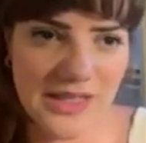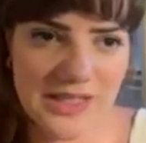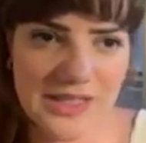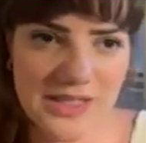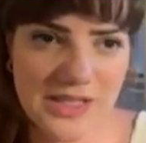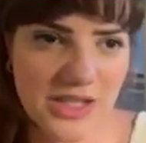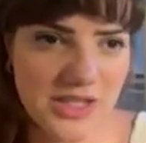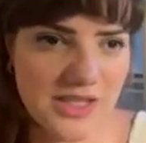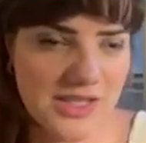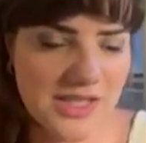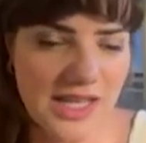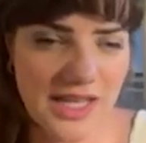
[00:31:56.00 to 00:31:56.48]

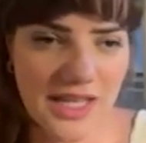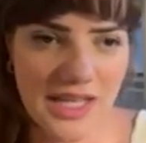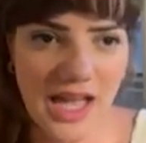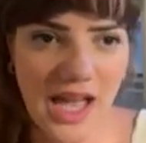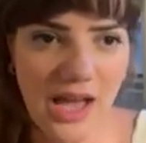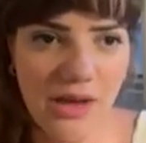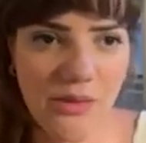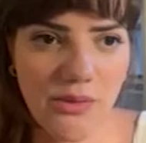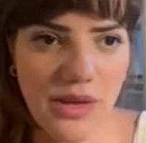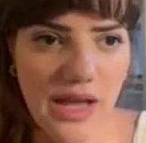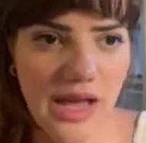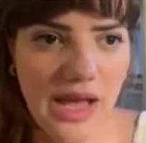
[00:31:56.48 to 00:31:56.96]
just like
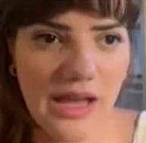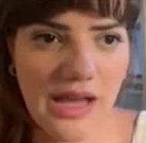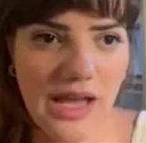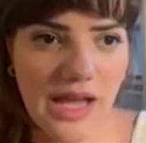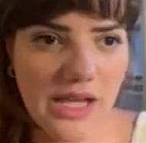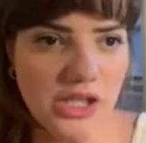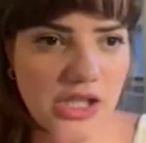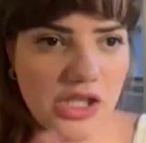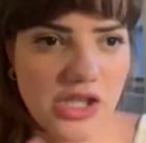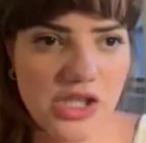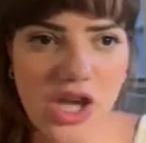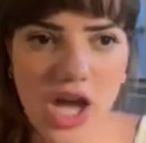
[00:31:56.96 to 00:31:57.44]

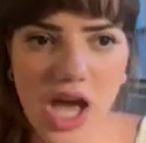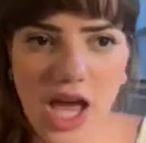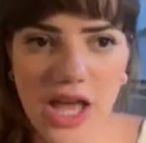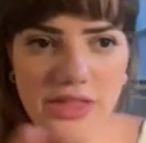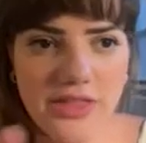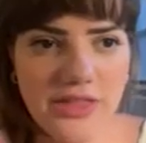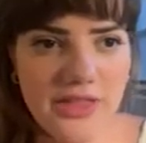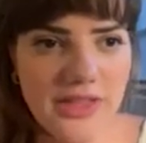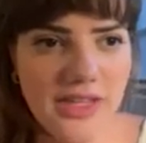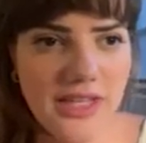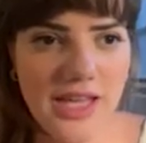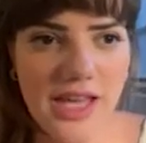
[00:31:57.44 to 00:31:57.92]
I just
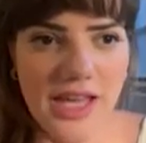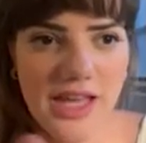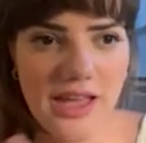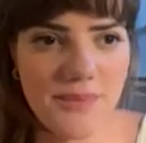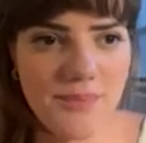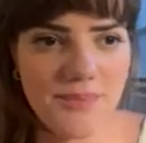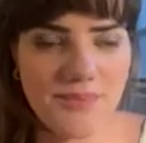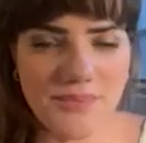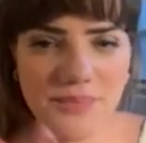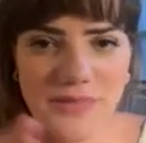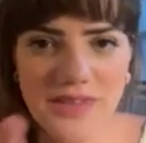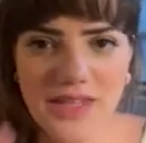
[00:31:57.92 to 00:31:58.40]
got the
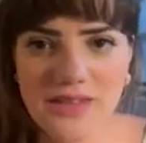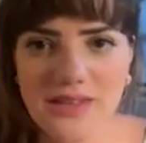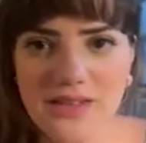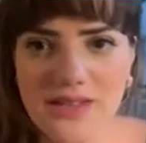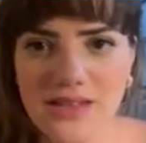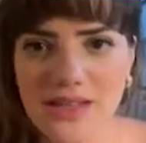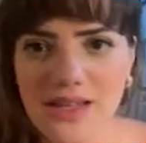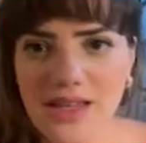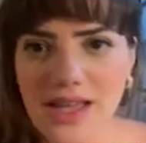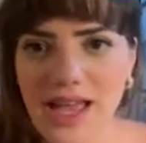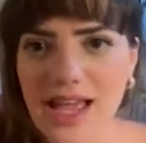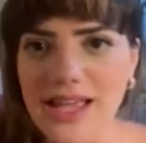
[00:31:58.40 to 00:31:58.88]

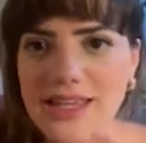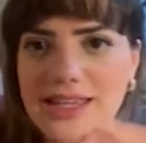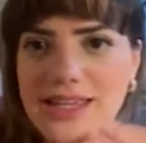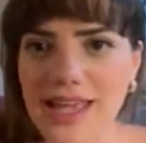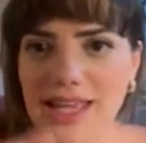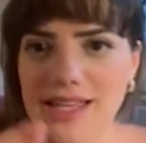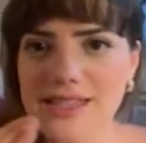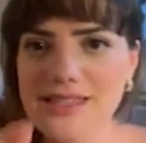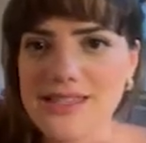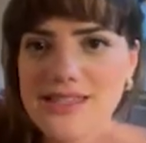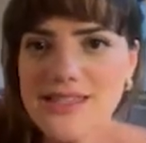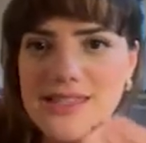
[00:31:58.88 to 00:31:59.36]
I
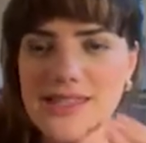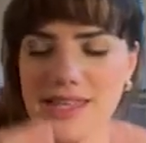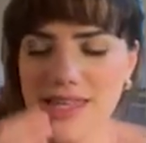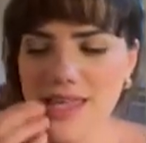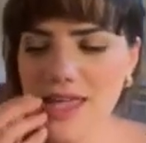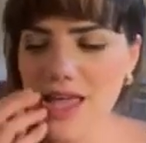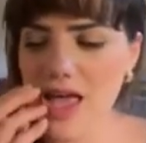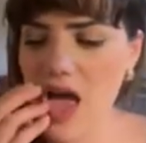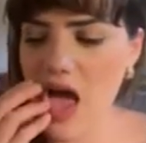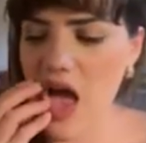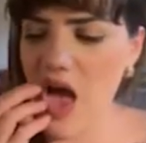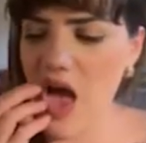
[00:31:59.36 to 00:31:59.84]
guess the